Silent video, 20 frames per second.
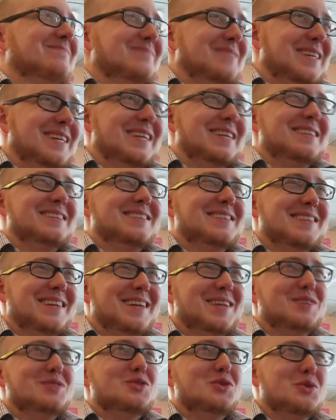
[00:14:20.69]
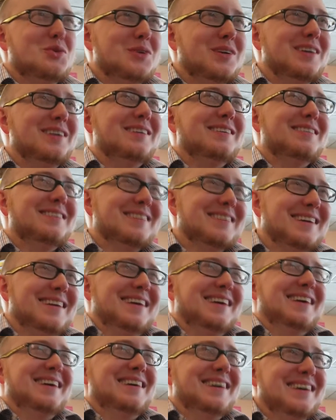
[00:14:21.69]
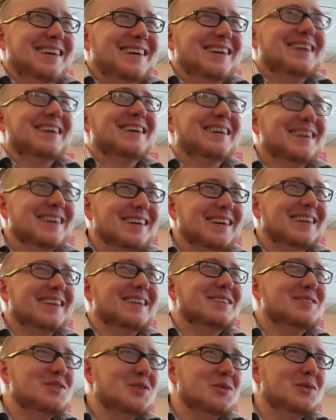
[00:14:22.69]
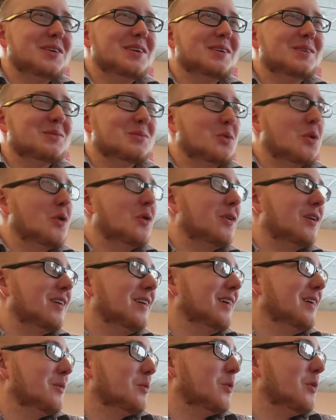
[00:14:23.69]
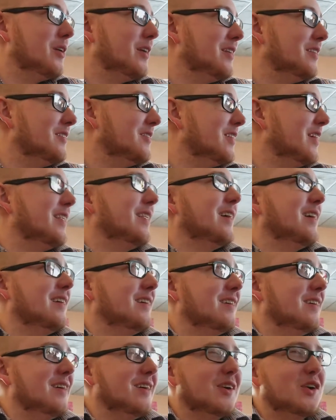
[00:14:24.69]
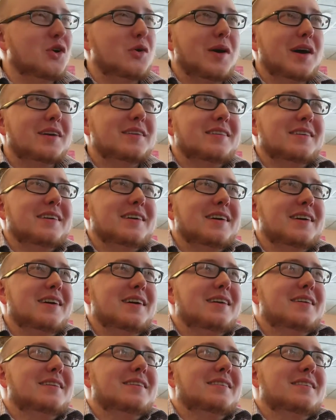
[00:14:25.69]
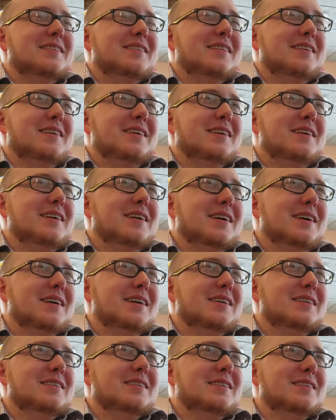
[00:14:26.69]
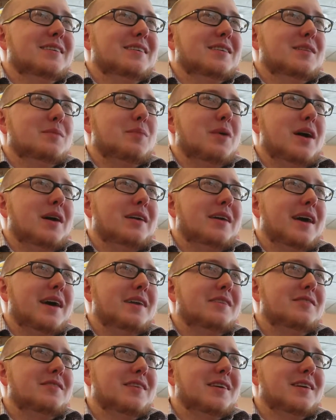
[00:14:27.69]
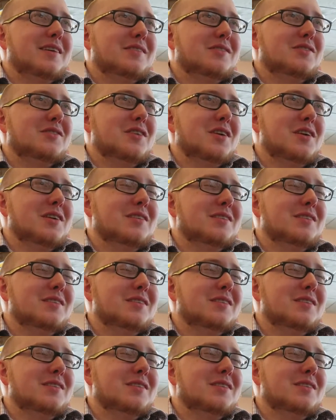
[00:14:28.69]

It is Hudy. It is Hudy. Roar did say that correctly on the podcast thing. So